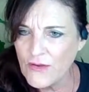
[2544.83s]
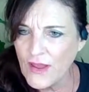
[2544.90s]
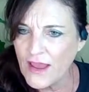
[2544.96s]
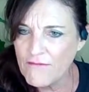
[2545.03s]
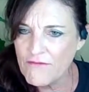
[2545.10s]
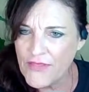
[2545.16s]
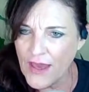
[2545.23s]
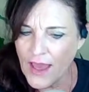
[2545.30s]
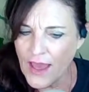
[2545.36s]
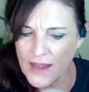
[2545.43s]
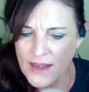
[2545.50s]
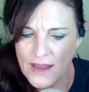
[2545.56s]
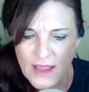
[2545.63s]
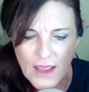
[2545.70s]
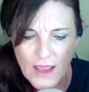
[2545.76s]
You have that
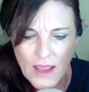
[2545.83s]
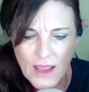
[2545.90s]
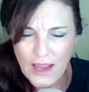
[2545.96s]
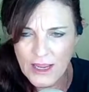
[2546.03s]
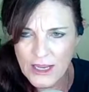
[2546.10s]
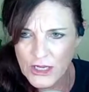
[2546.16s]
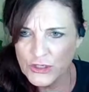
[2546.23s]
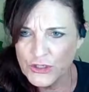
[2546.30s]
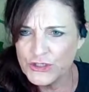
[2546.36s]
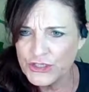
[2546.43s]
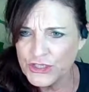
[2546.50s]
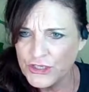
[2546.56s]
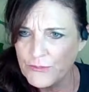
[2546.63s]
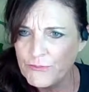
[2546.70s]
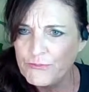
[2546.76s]

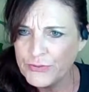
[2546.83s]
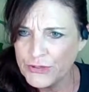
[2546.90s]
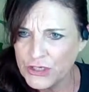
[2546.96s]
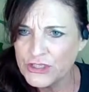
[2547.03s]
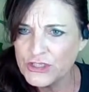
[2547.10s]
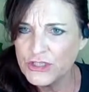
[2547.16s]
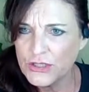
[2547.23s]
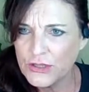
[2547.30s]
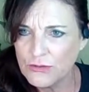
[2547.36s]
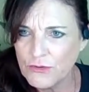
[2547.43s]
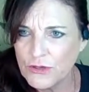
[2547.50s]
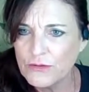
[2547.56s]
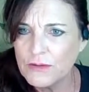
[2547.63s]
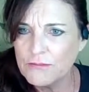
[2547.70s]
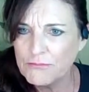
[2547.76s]
energy to push
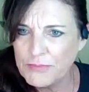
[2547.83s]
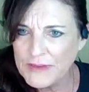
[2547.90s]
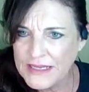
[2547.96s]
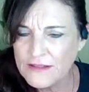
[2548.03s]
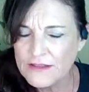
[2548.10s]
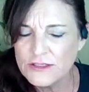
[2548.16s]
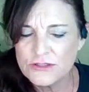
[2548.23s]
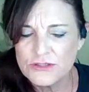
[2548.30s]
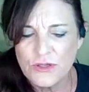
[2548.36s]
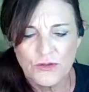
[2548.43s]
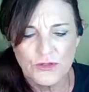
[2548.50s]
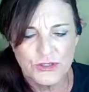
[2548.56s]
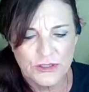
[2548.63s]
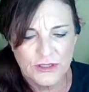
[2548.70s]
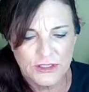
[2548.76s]
through and be the
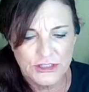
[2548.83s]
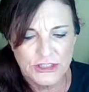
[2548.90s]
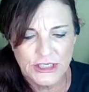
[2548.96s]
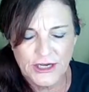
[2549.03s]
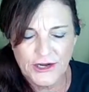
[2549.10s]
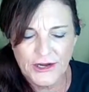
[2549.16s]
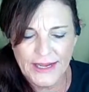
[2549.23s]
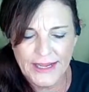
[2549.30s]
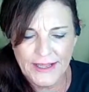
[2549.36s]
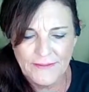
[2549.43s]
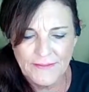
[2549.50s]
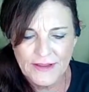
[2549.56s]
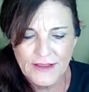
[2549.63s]
soldier, the chariot.